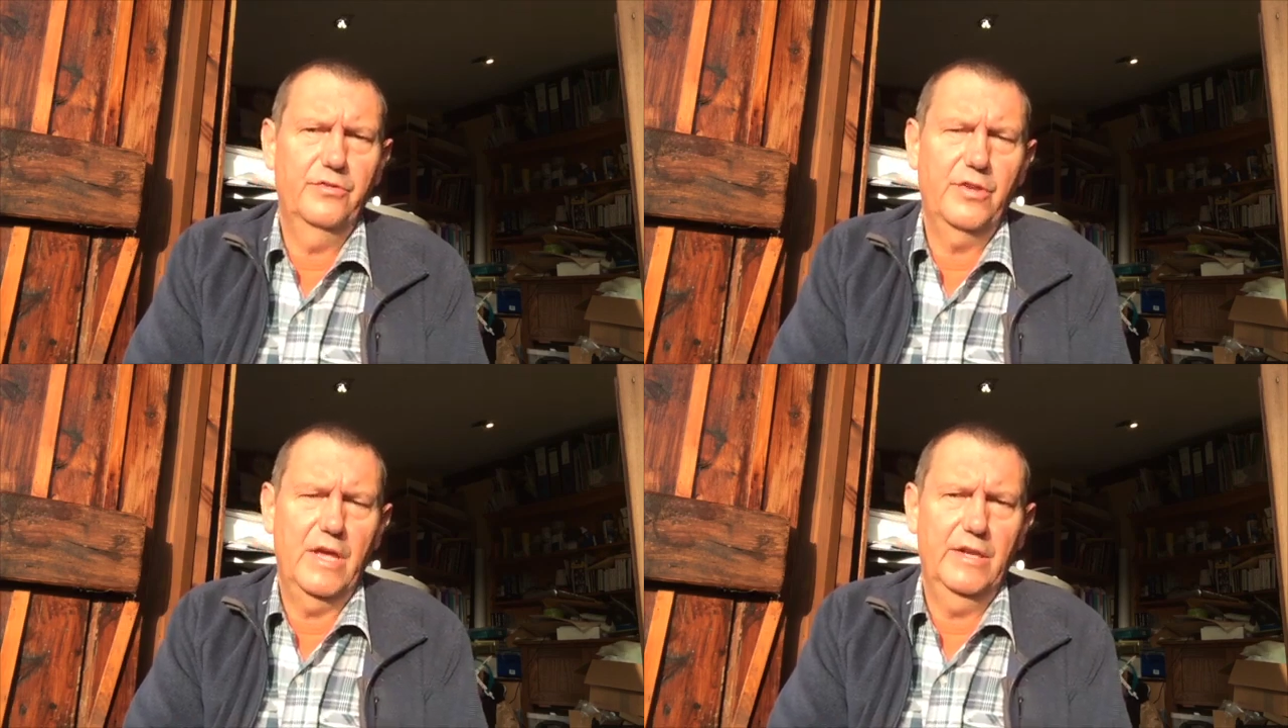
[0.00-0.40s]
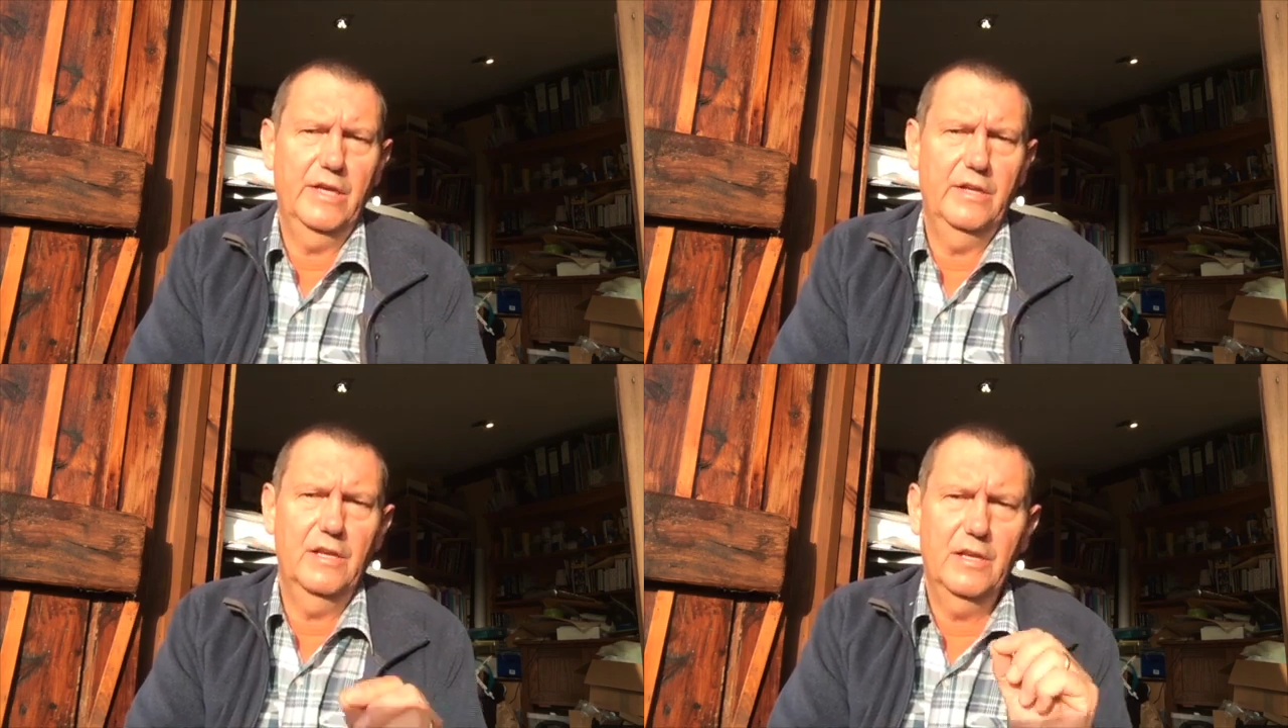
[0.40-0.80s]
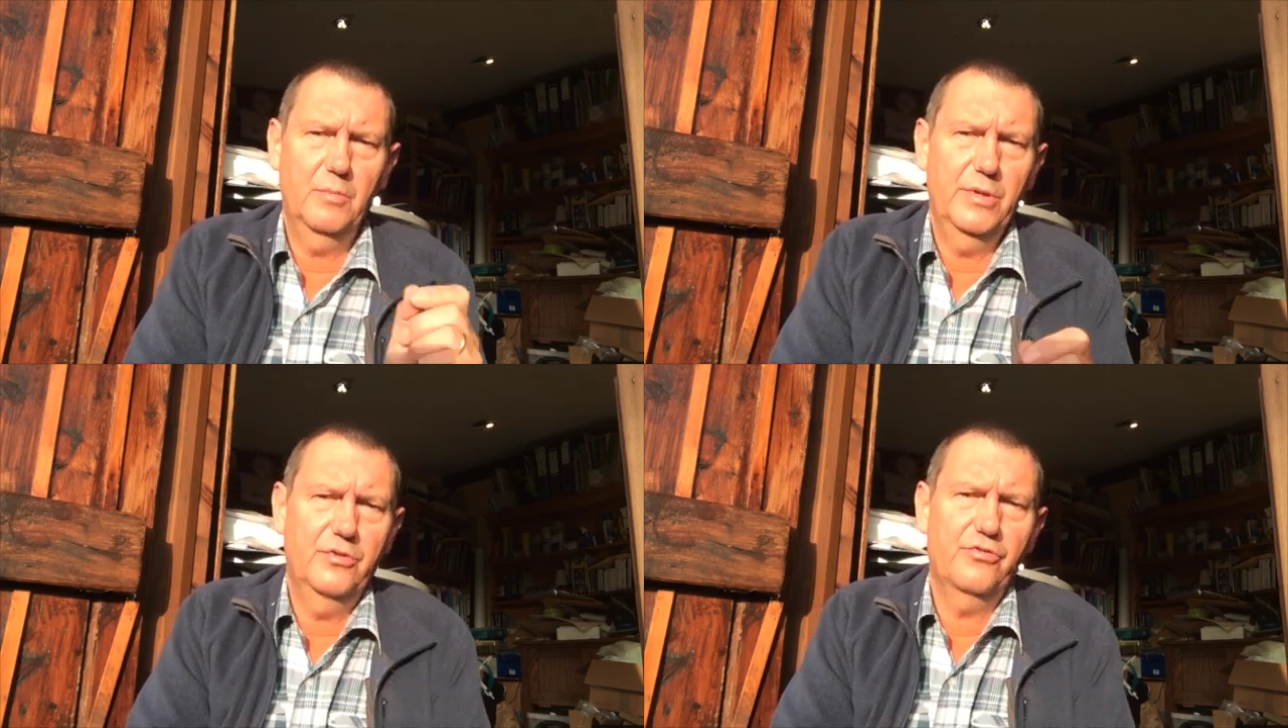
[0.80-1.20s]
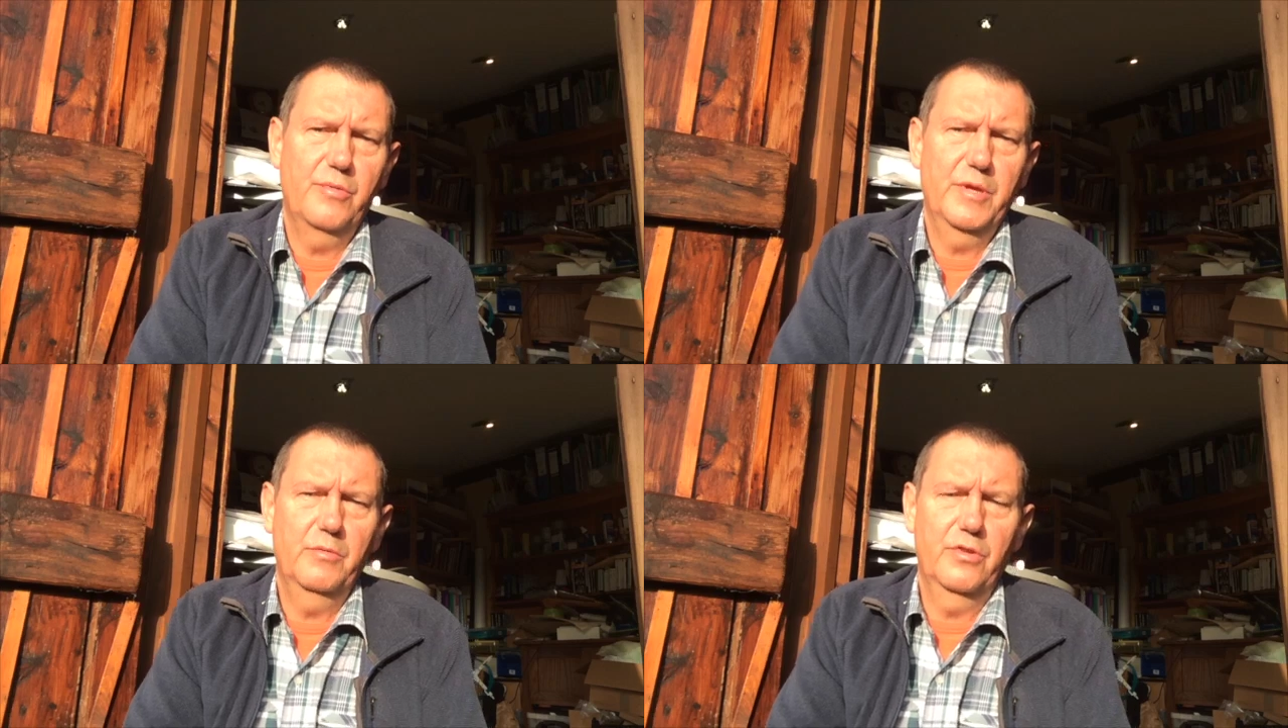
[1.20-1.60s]
sanding and a little bit of
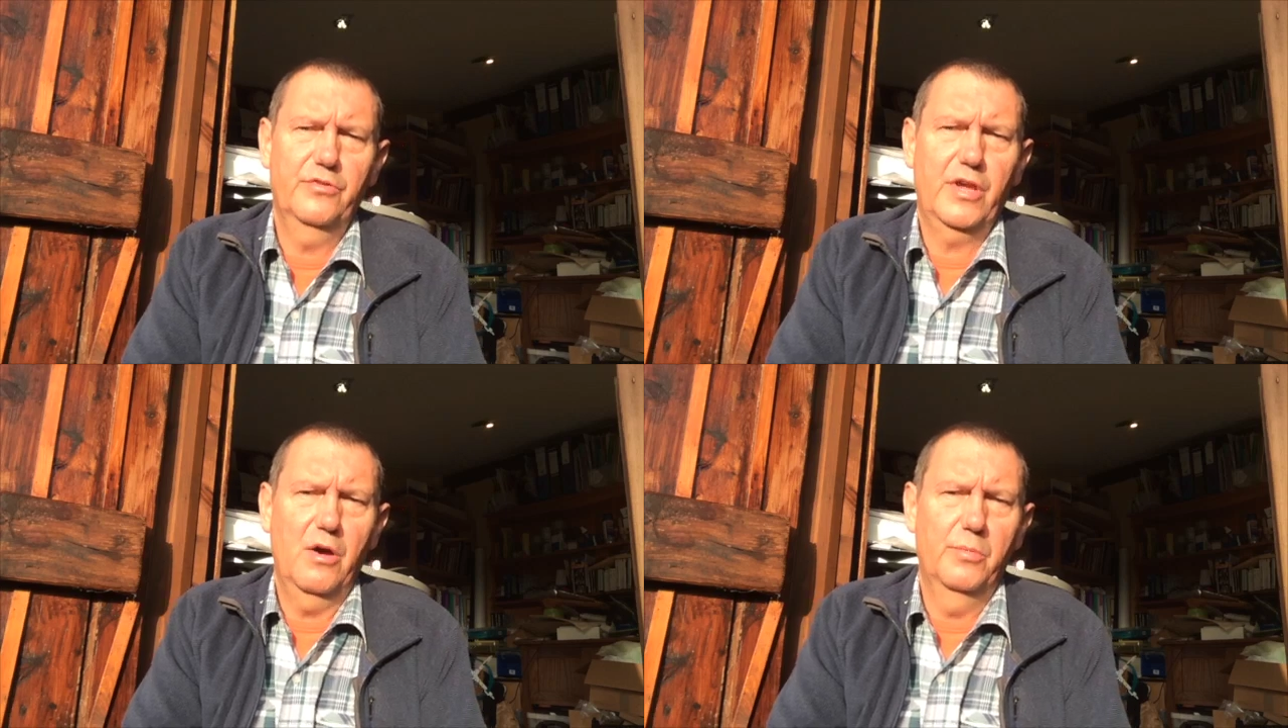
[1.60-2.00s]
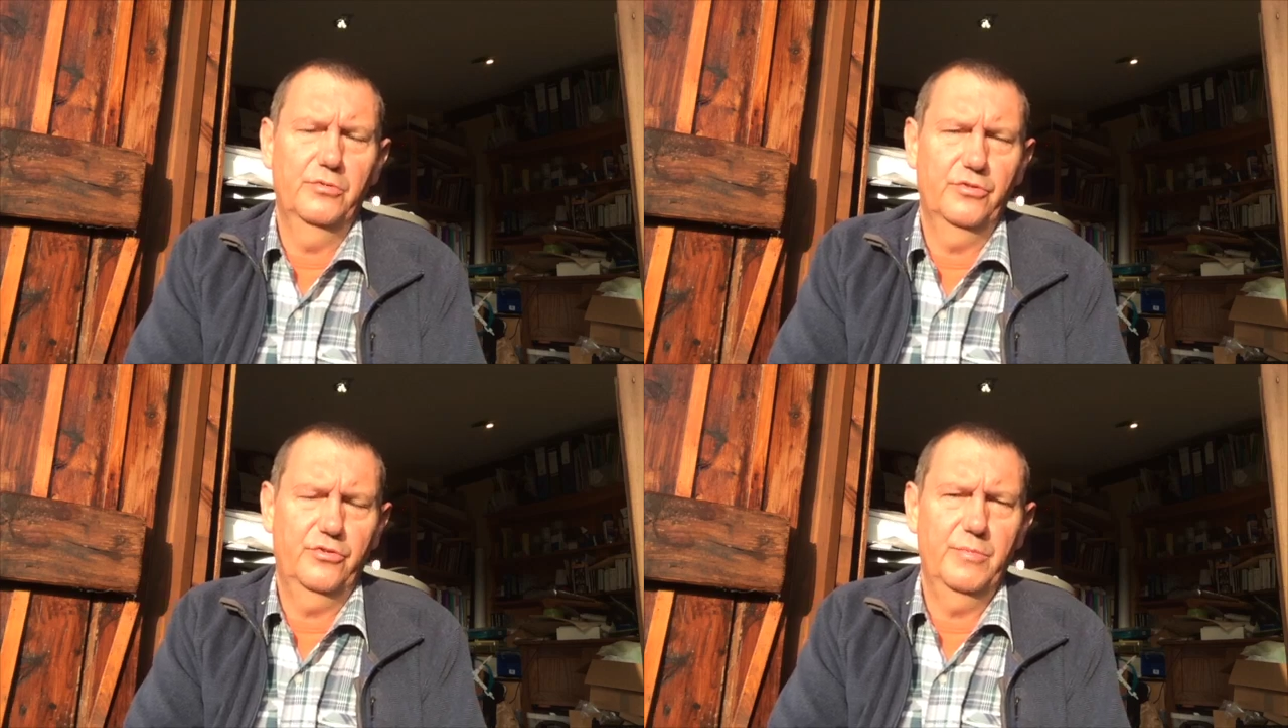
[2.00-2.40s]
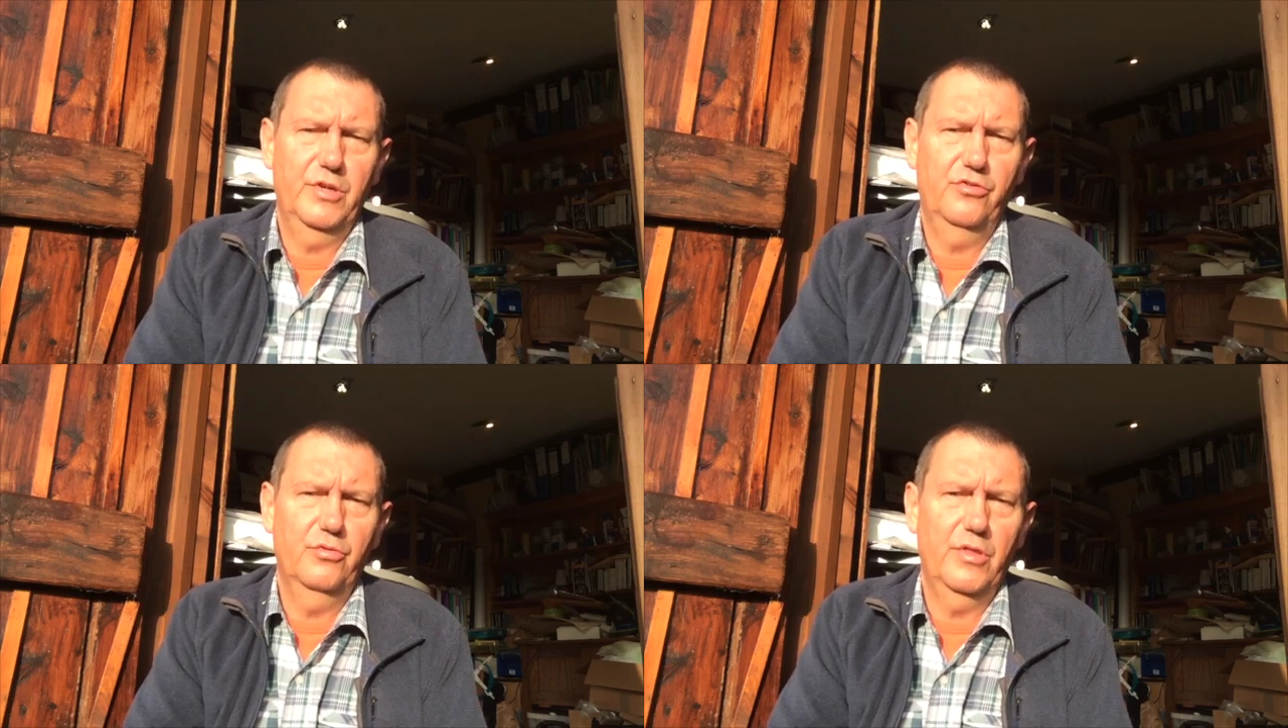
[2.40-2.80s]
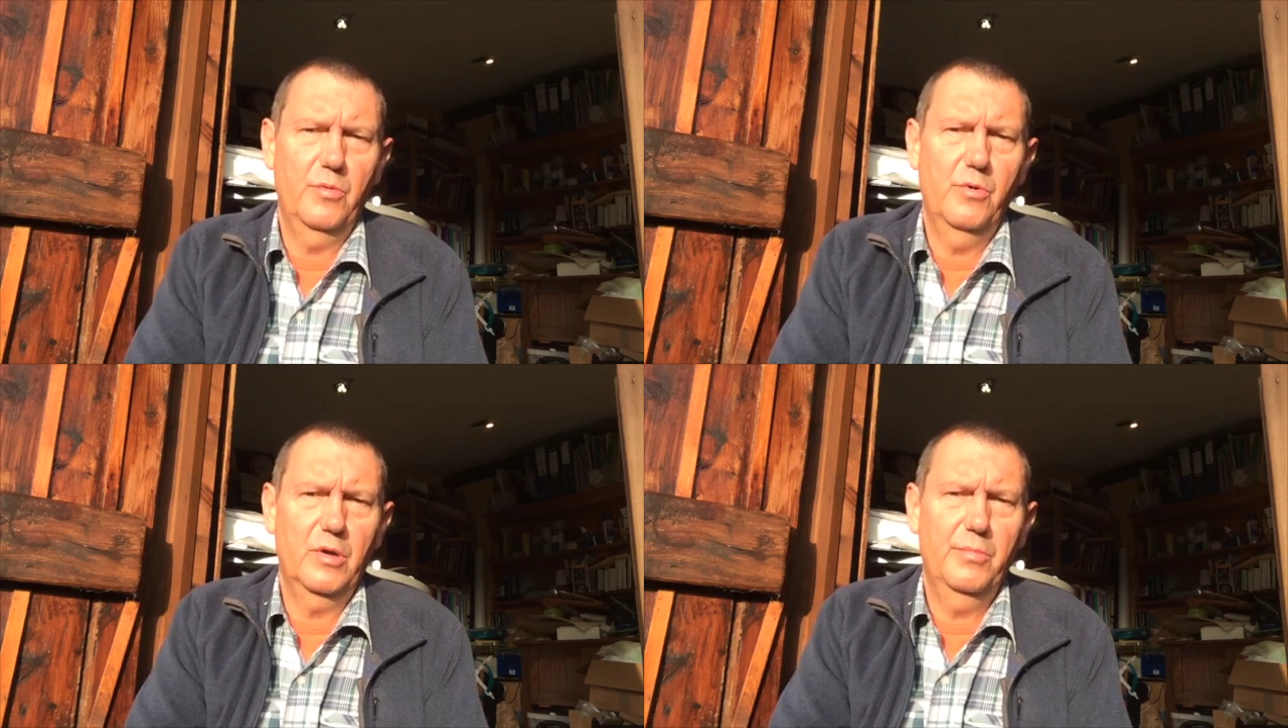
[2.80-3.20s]
trimming with a scalpel just to make sure they
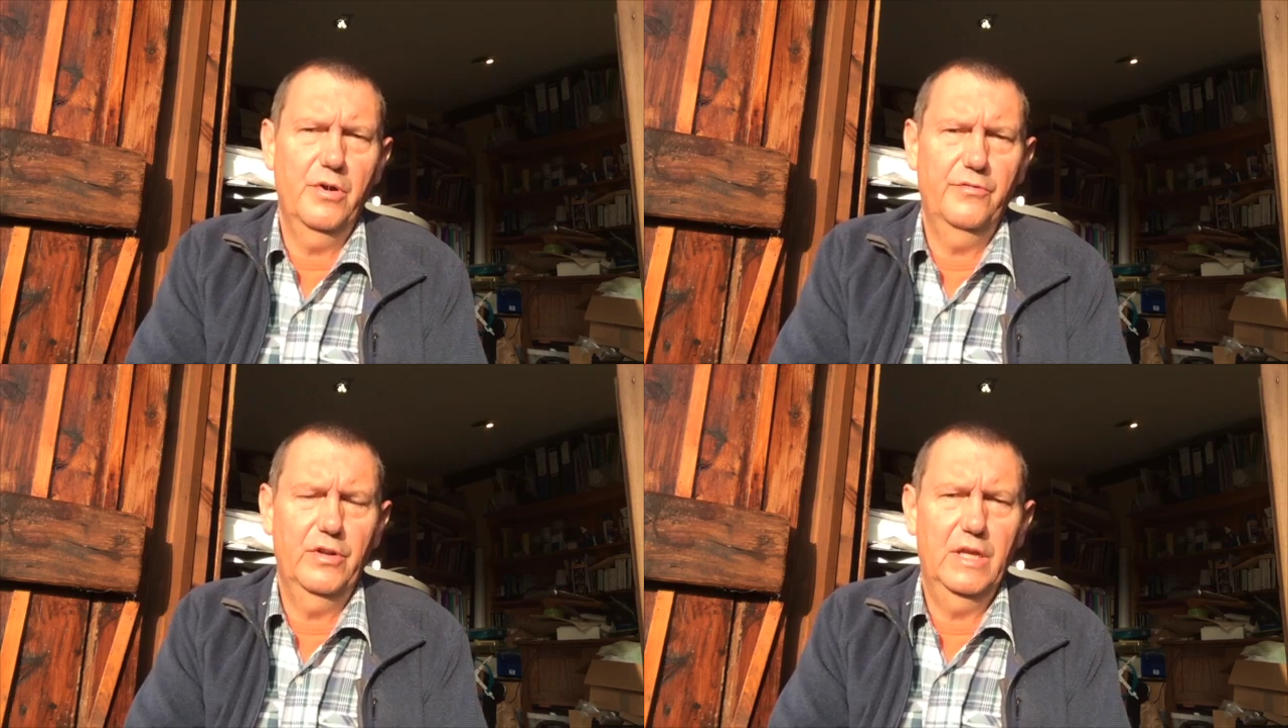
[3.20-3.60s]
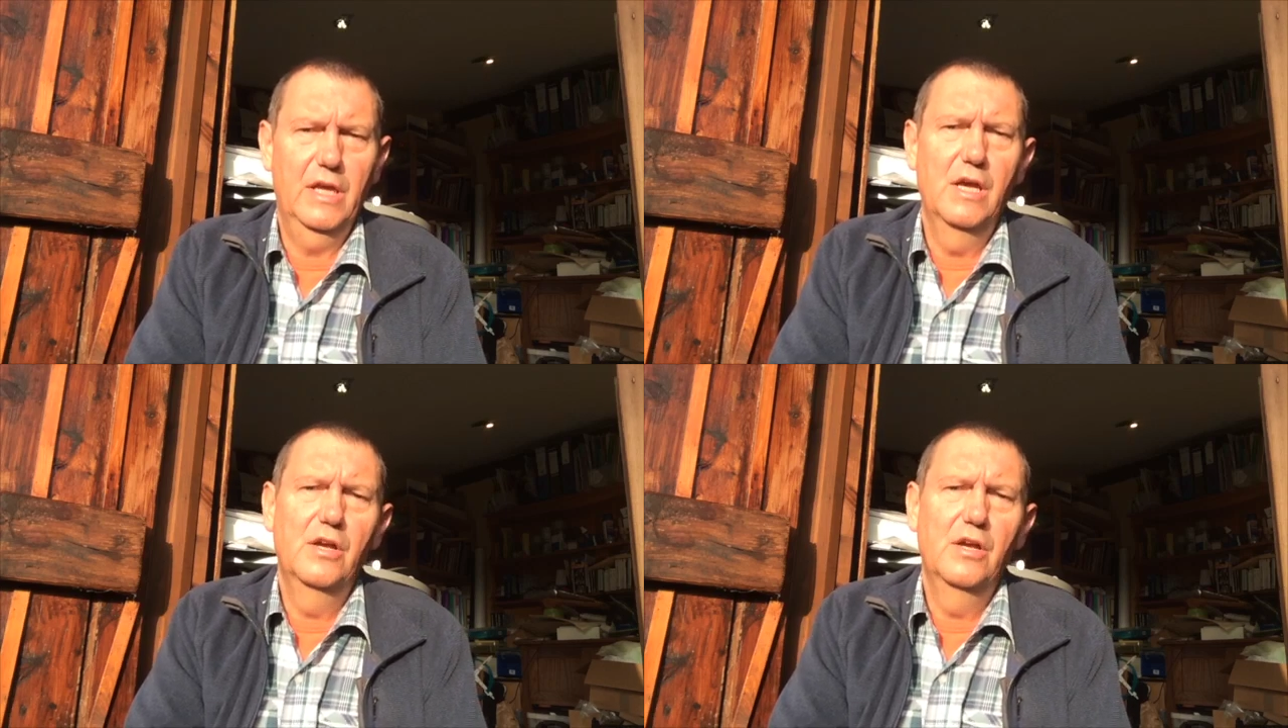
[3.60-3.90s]
work perfectly.